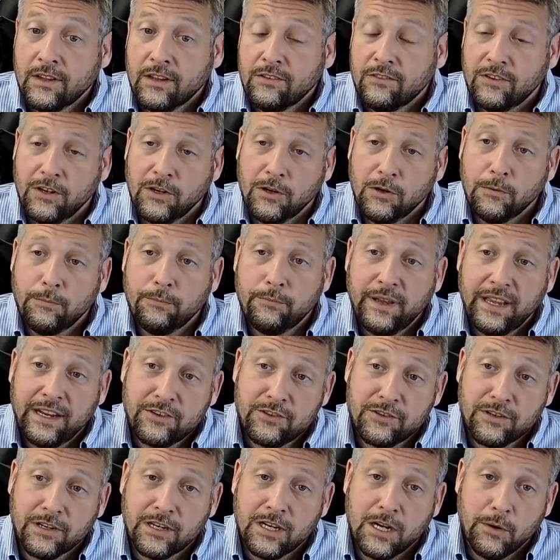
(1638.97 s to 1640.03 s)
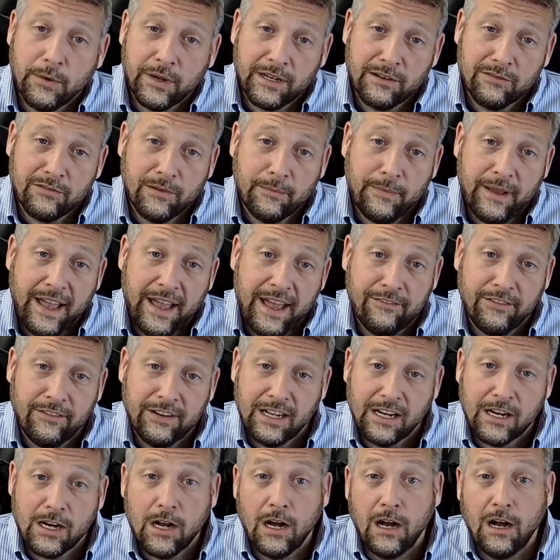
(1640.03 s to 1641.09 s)
So picture going from
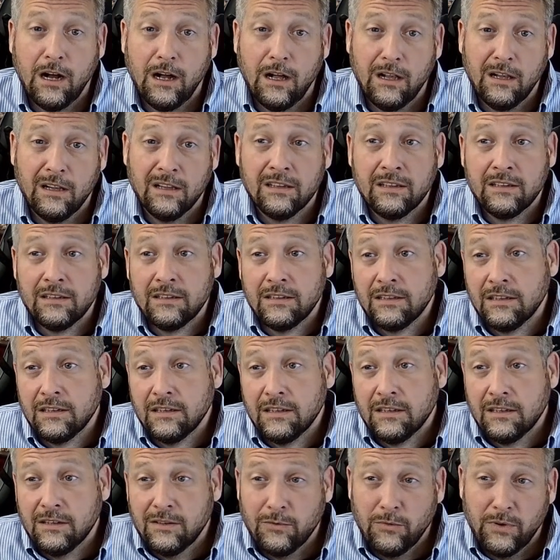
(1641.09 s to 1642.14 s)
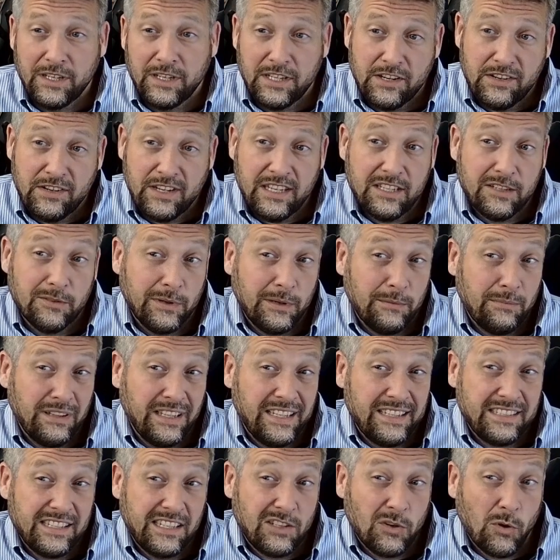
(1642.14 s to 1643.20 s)
having a call when you need to
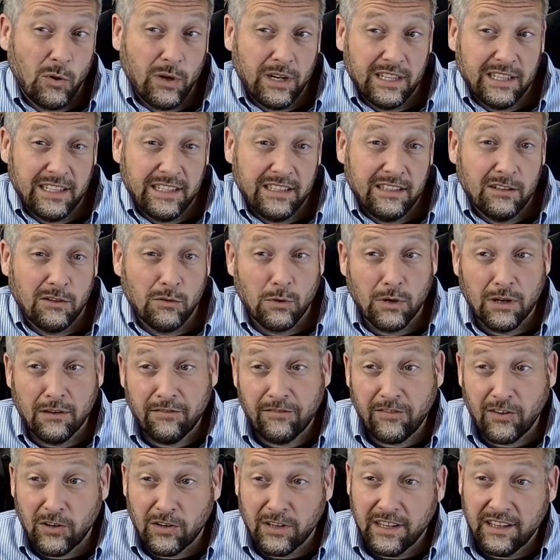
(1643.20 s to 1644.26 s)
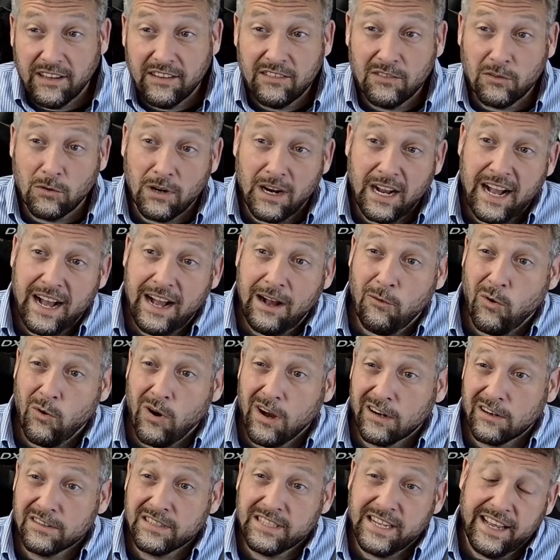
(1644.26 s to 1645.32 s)
replace a toilet or a furnace or a hot
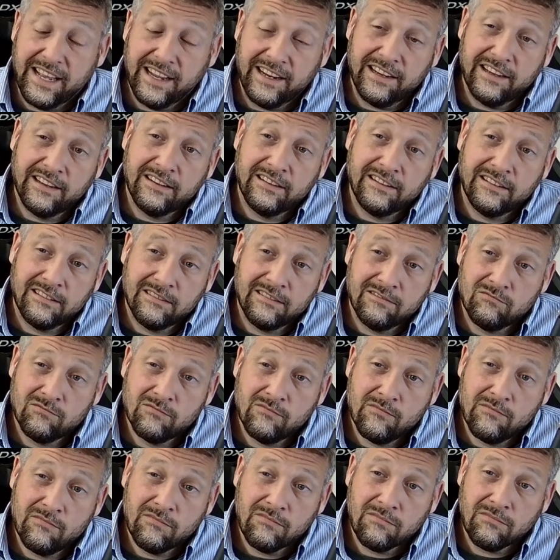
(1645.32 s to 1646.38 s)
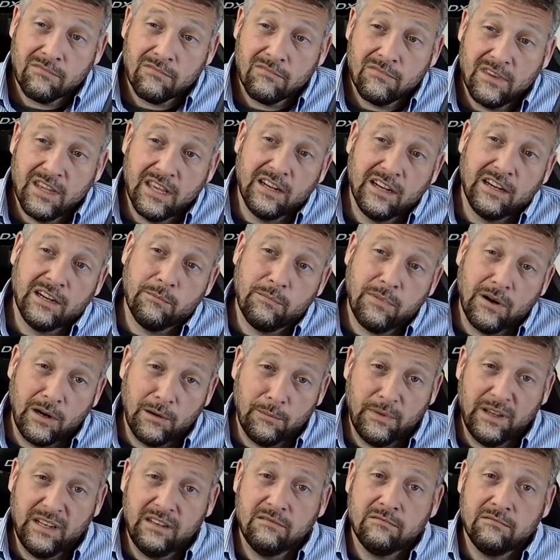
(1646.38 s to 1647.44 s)
water tank in an
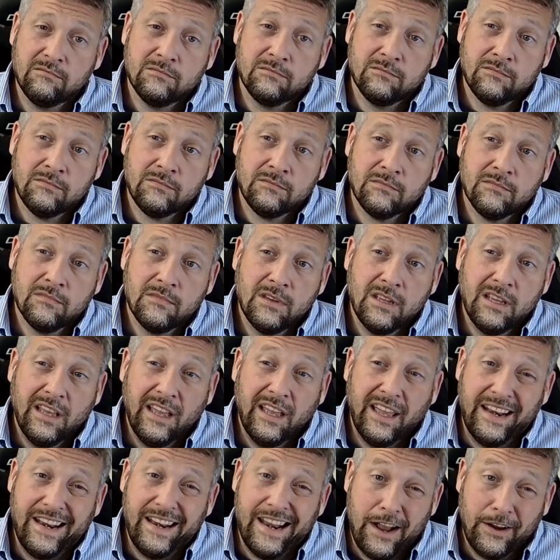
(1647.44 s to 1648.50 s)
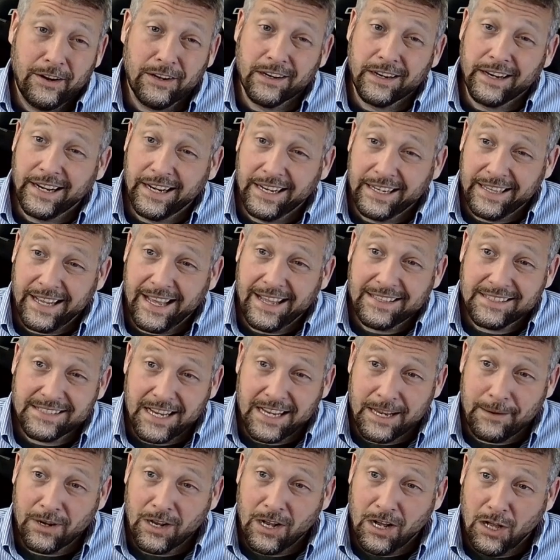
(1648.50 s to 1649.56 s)
apartment, and now you're getting that
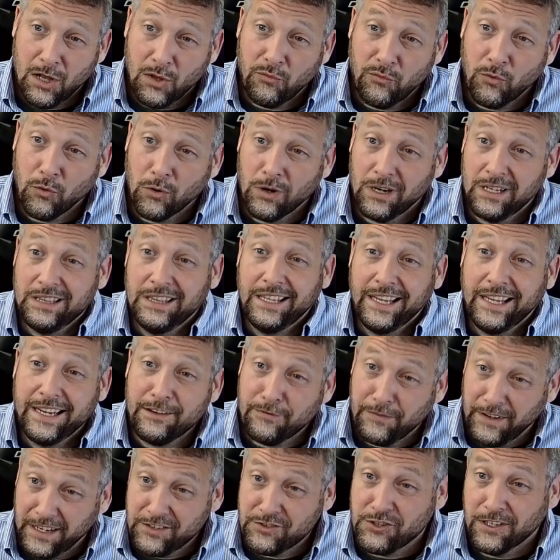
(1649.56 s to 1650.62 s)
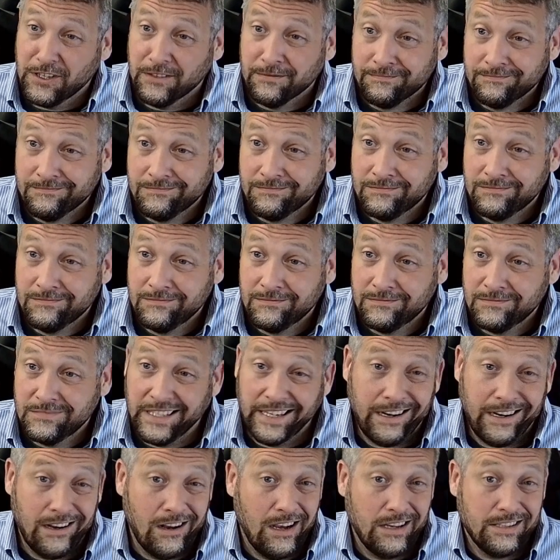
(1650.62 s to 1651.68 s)
same call for a light fixture
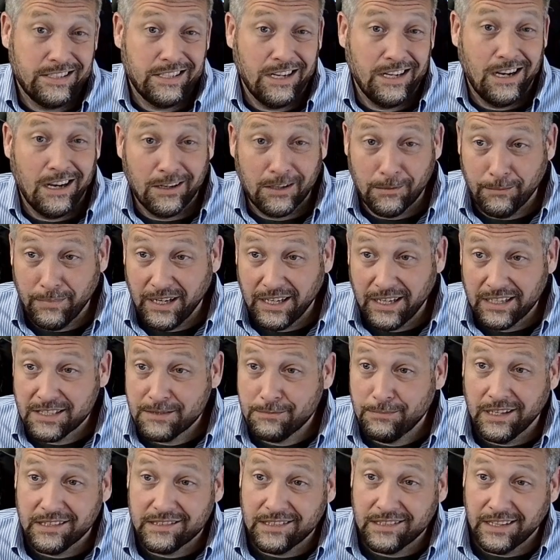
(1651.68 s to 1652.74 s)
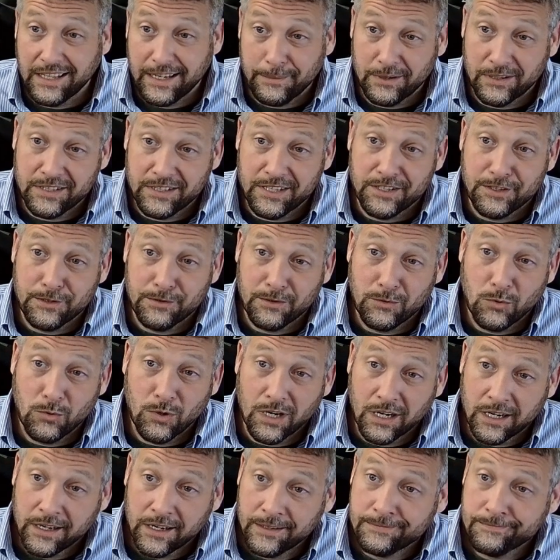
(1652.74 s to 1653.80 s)
that costs $100 plus labor to do the
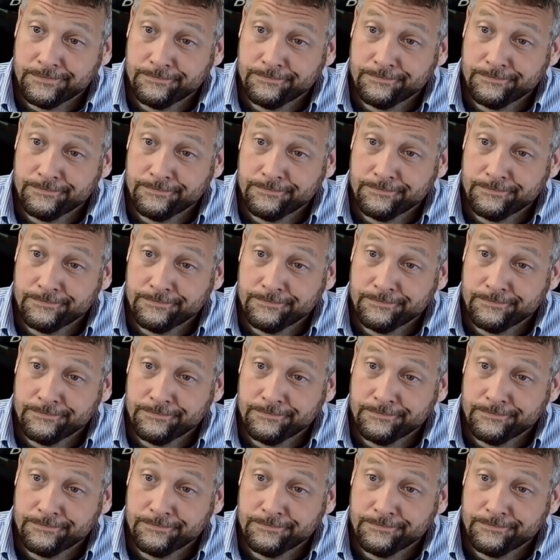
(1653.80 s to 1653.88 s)
work.